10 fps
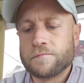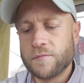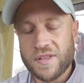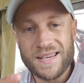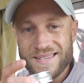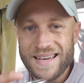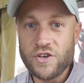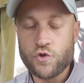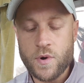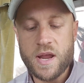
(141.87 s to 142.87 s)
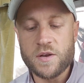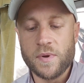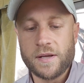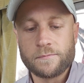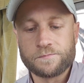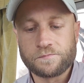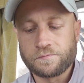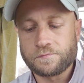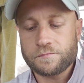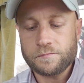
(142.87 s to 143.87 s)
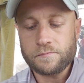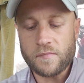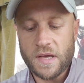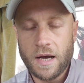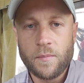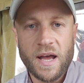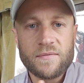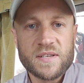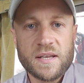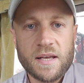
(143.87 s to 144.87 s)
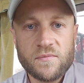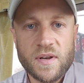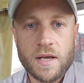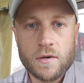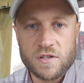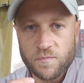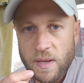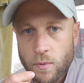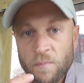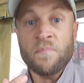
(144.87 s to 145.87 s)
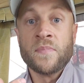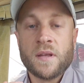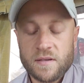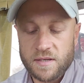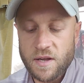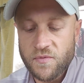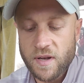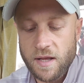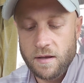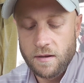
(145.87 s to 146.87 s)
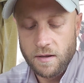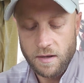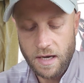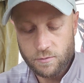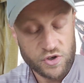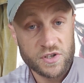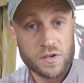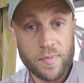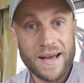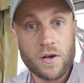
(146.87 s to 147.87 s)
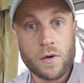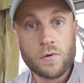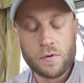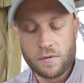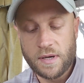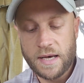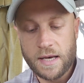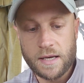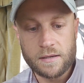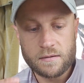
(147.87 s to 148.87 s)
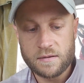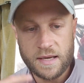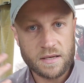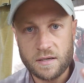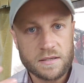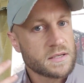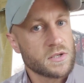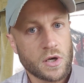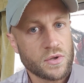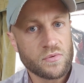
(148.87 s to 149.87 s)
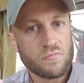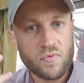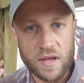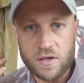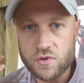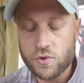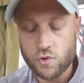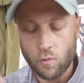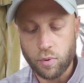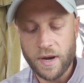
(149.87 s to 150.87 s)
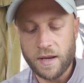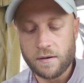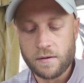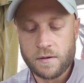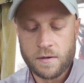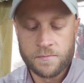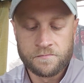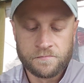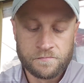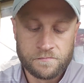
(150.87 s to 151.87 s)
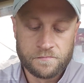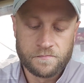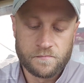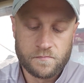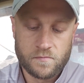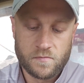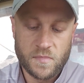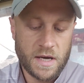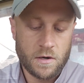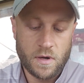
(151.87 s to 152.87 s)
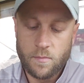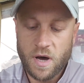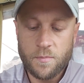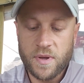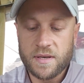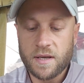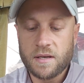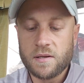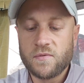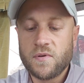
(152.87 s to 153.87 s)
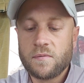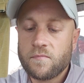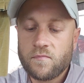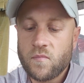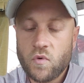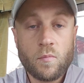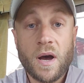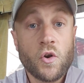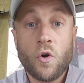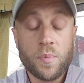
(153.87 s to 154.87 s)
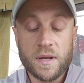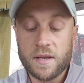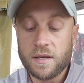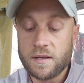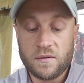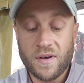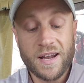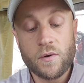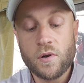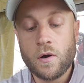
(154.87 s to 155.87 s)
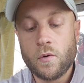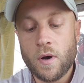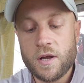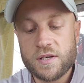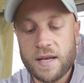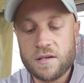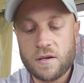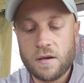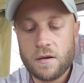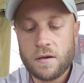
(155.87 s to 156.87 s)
But this intrigued me. I have seen videos of people sniffing it, just tobacco, and it does certain things to your brain. Now, it might be addictive, or might not be addictive. I don't know. I tend to